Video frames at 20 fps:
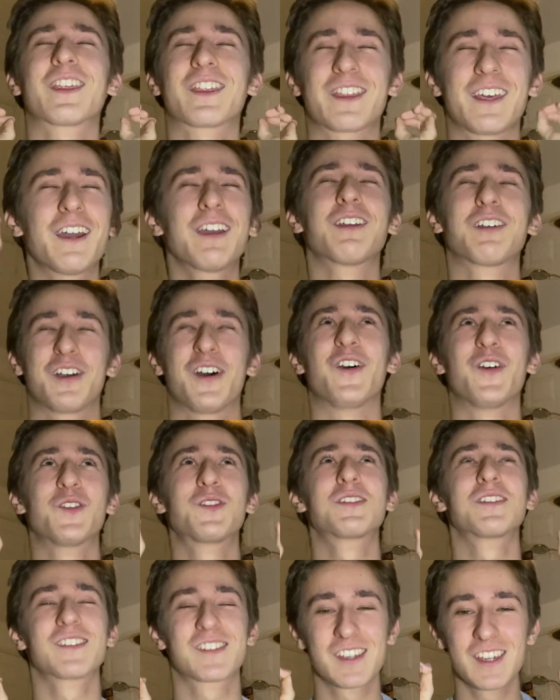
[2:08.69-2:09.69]
thank
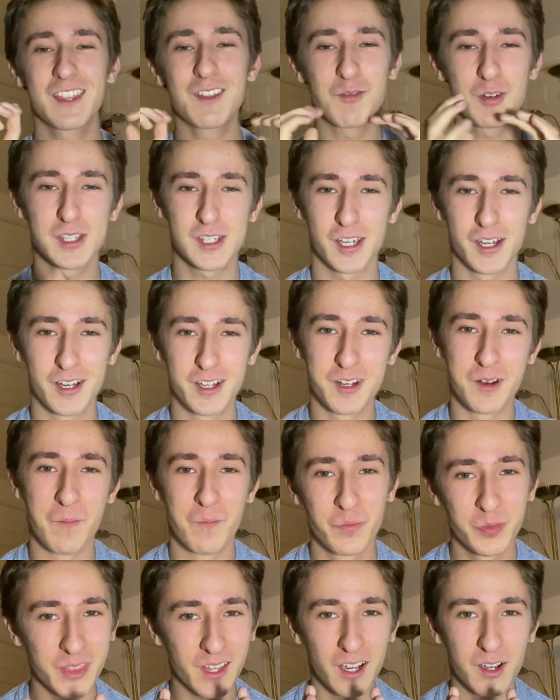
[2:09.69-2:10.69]
God, see the return
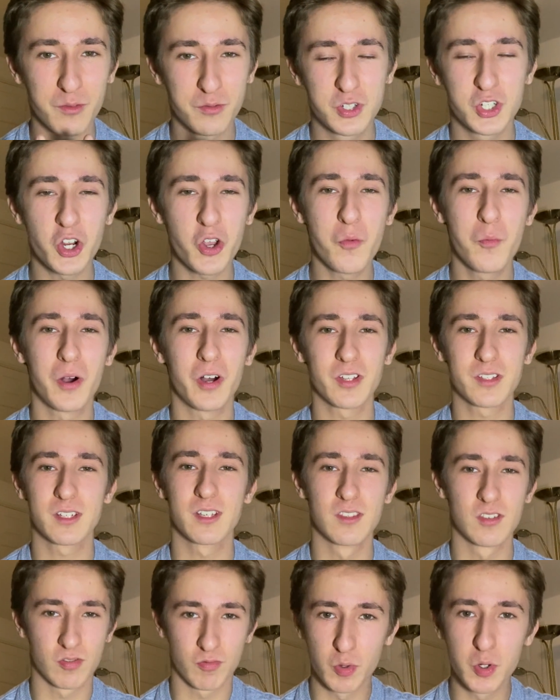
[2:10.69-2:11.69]
of Jo
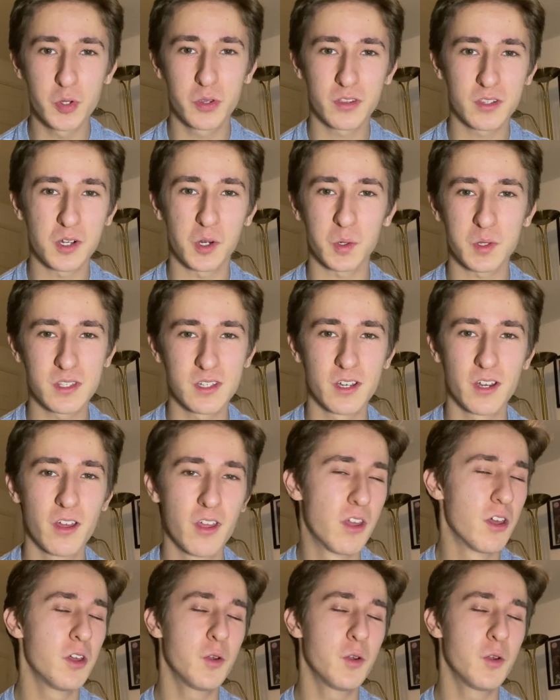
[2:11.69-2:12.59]
Martin's Ruth Doctor,